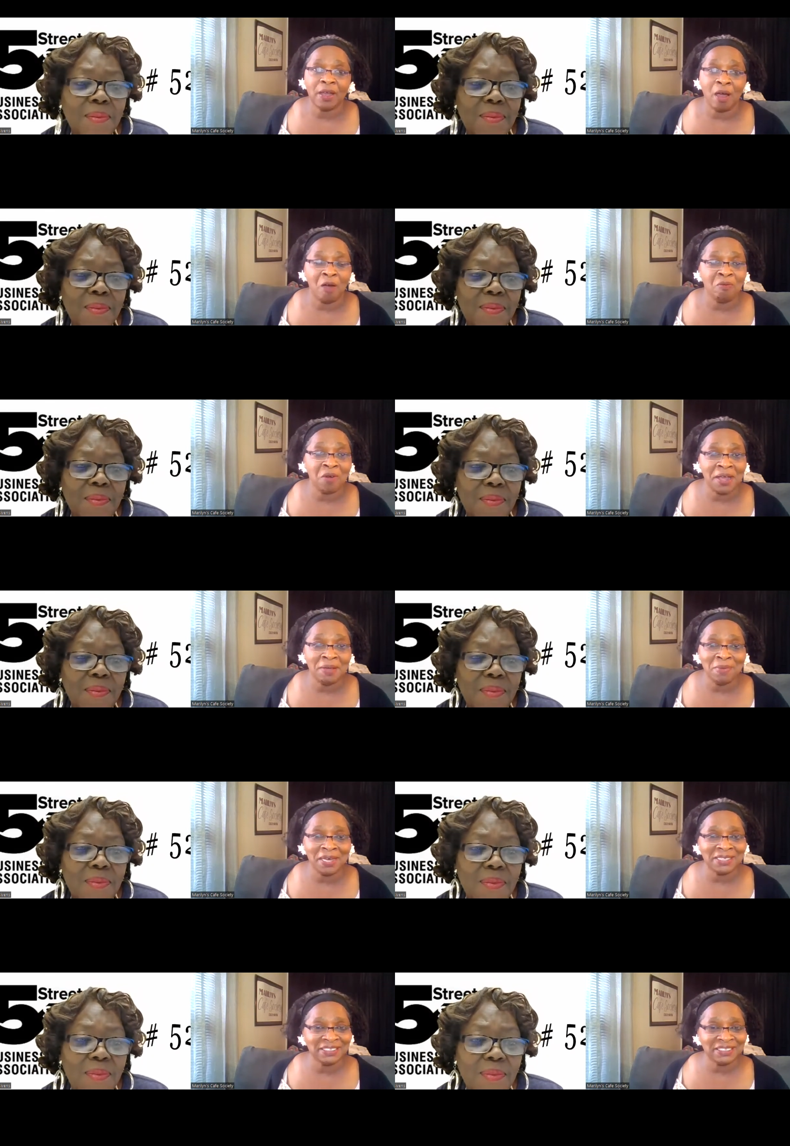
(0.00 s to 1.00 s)
Speaker 1: All right,
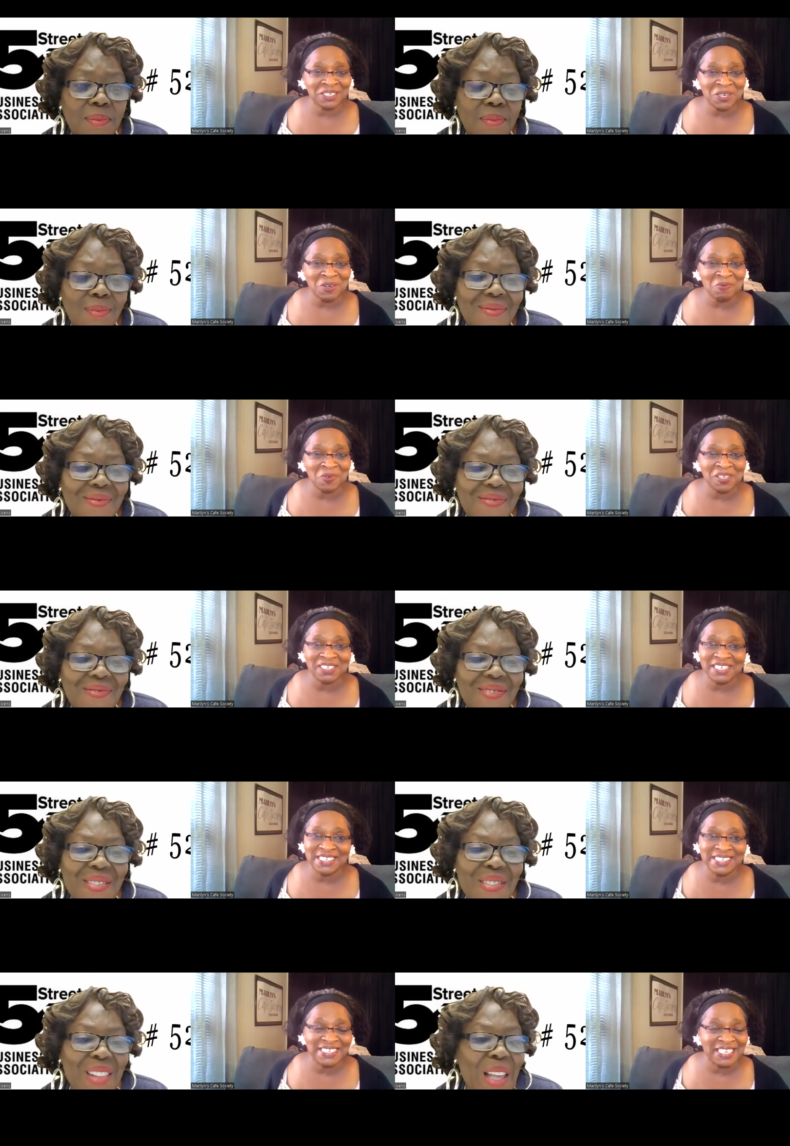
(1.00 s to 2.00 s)
my dear. Well,
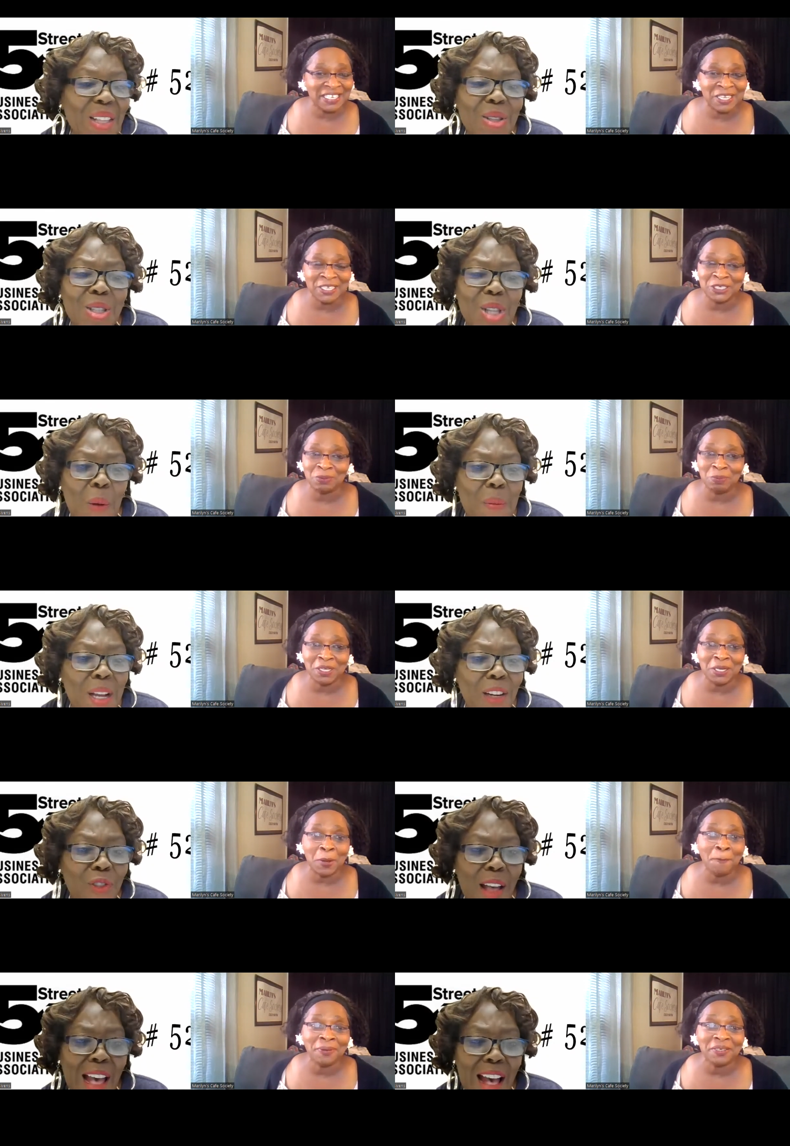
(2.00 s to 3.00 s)
listen, Thank you so much
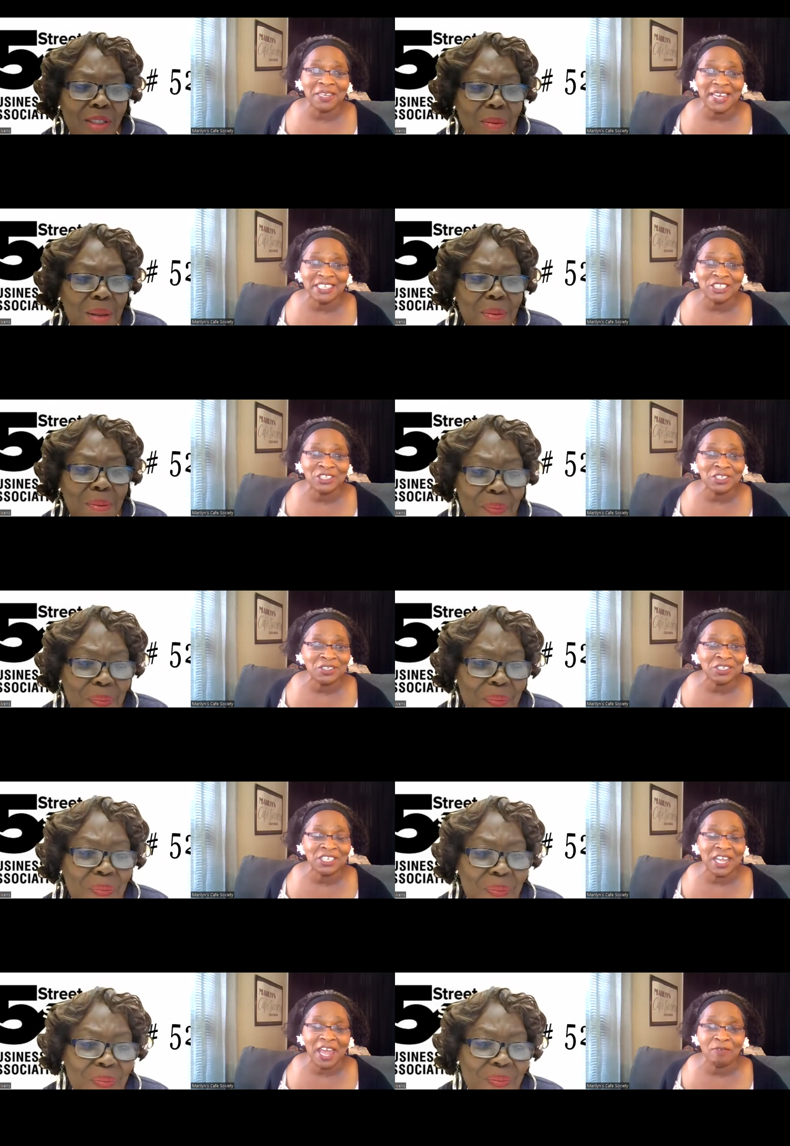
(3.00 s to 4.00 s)
for having me. pleasure
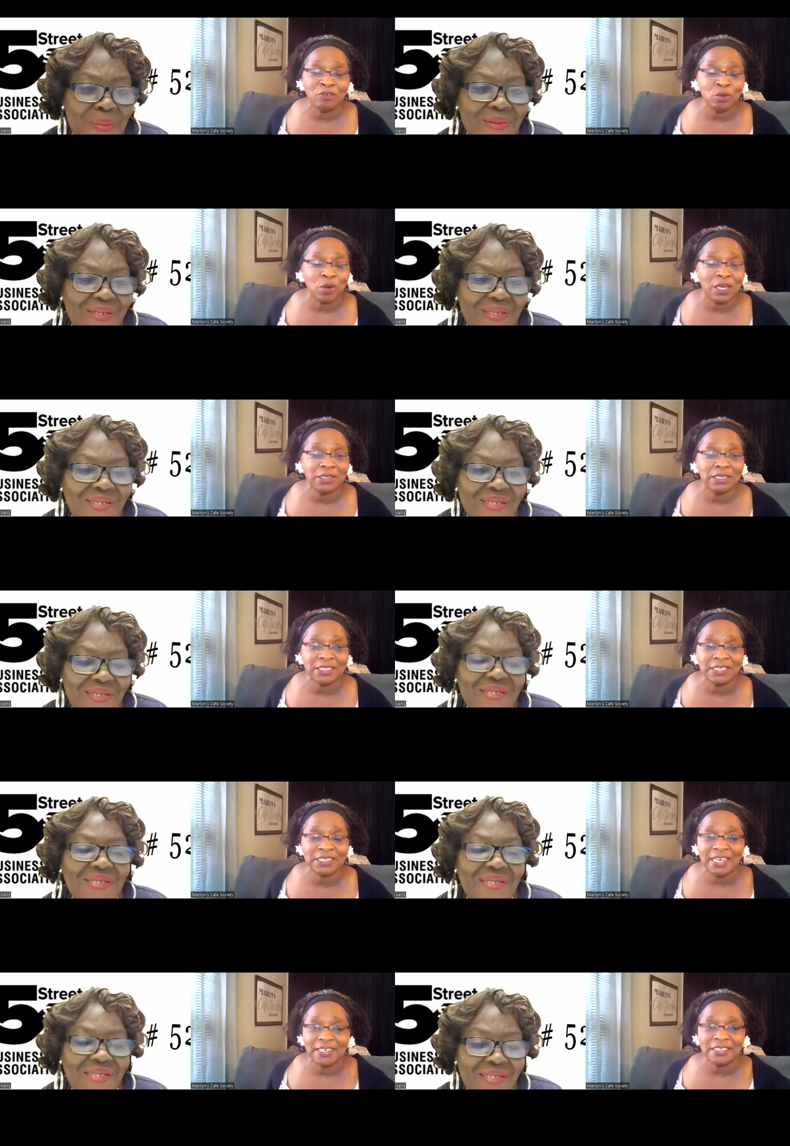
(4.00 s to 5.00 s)
to have you on
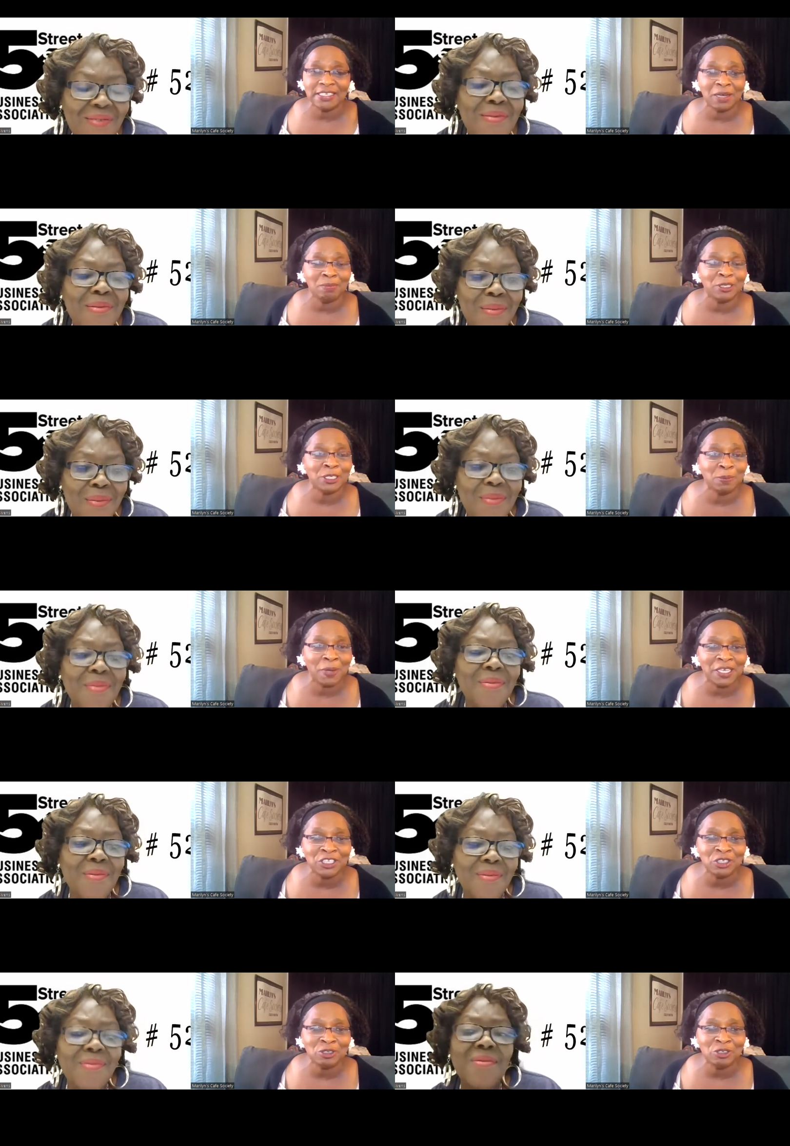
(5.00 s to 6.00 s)
this second summer
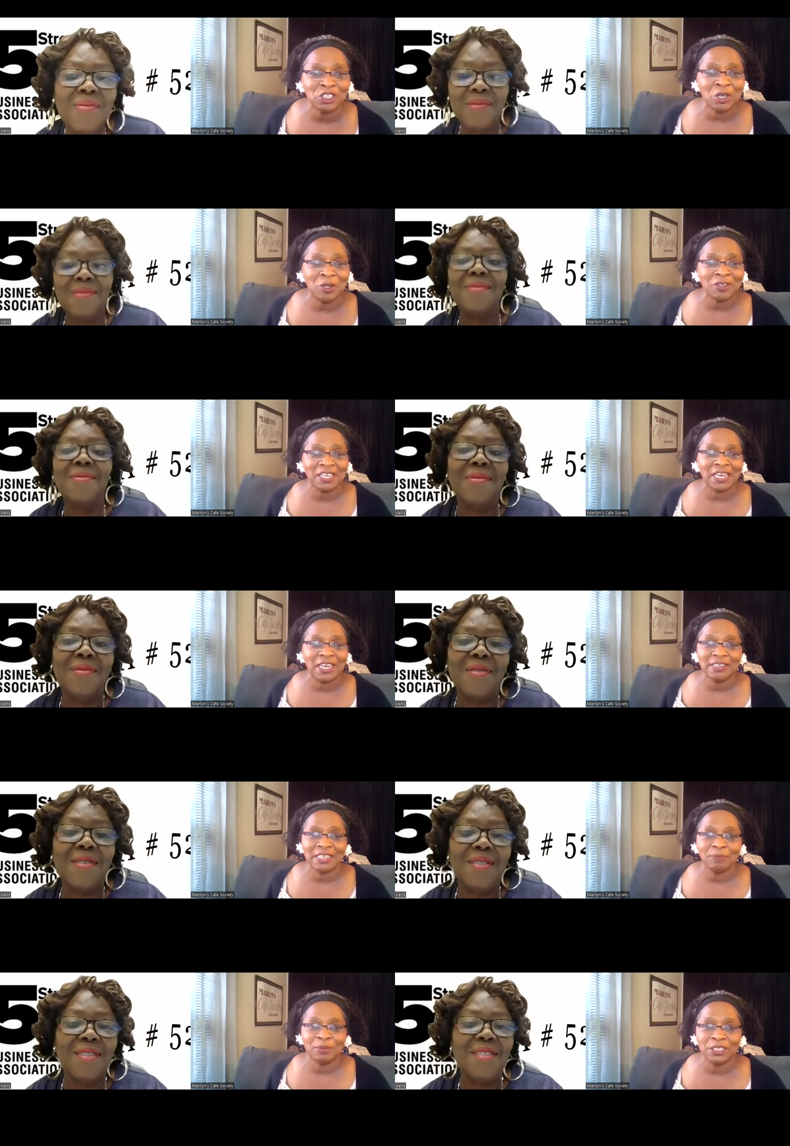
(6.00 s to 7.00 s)
special show that,
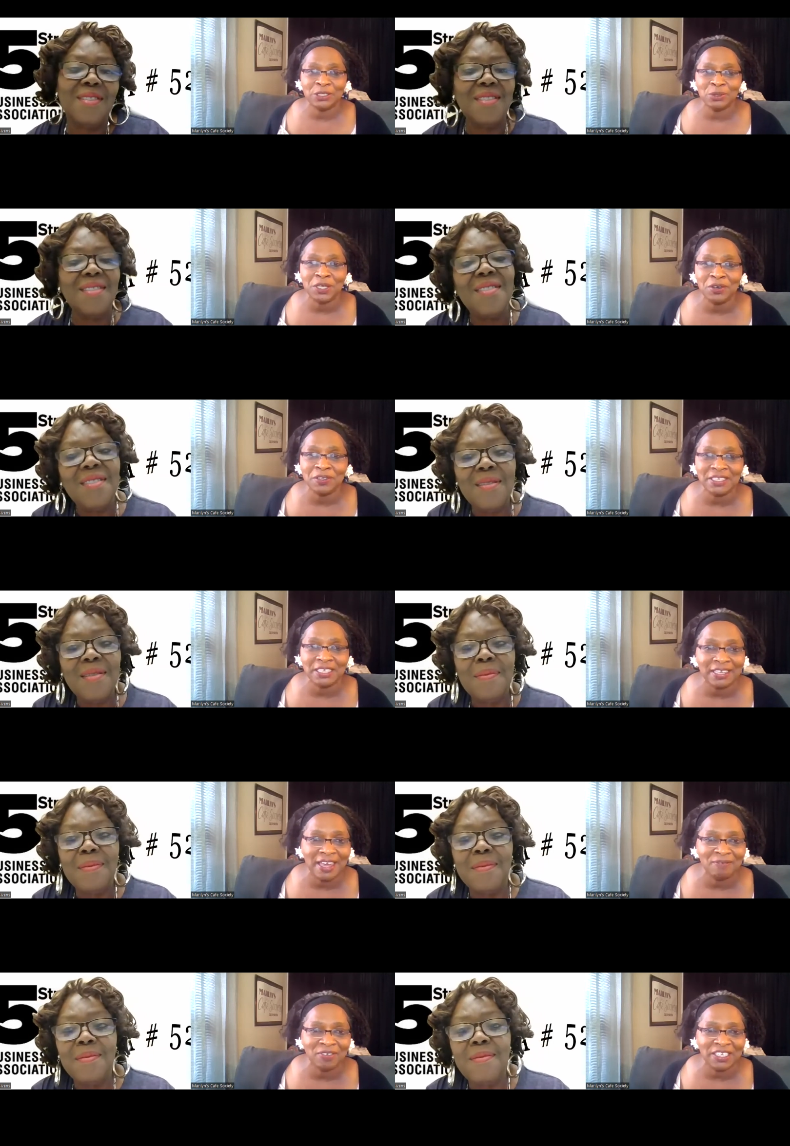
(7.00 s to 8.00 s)
that we do here at the
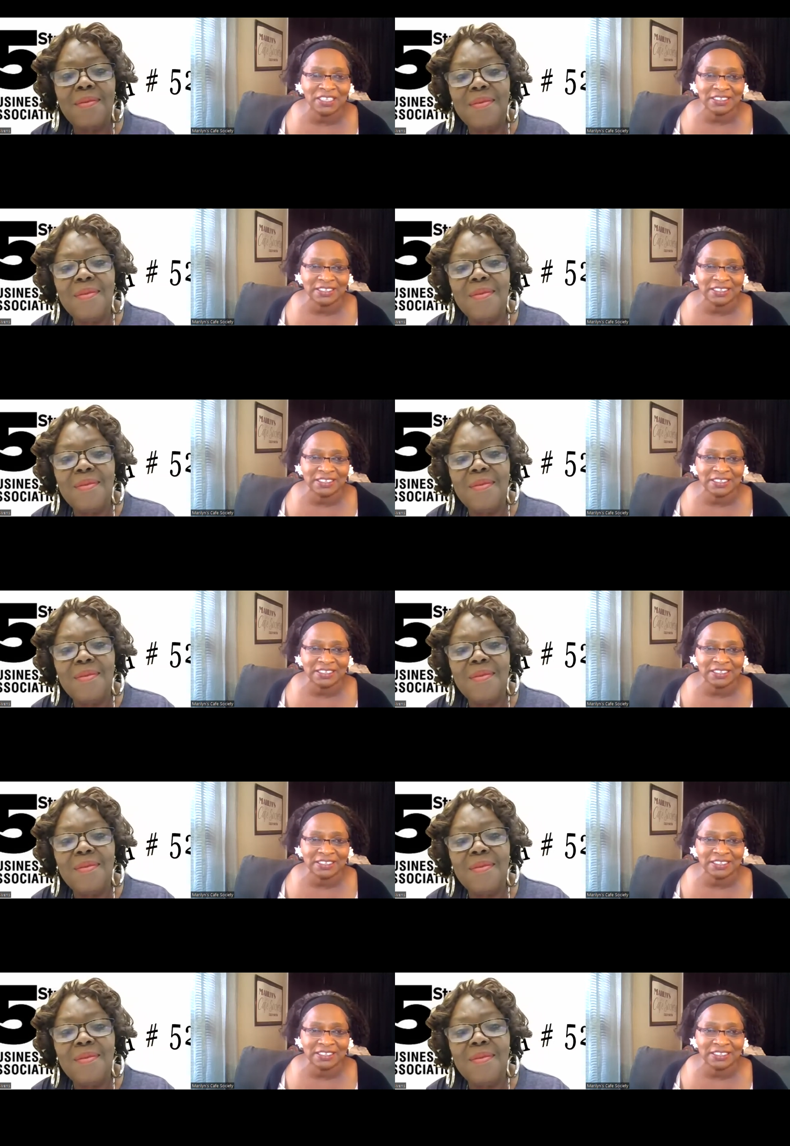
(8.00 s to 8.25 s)
Cafe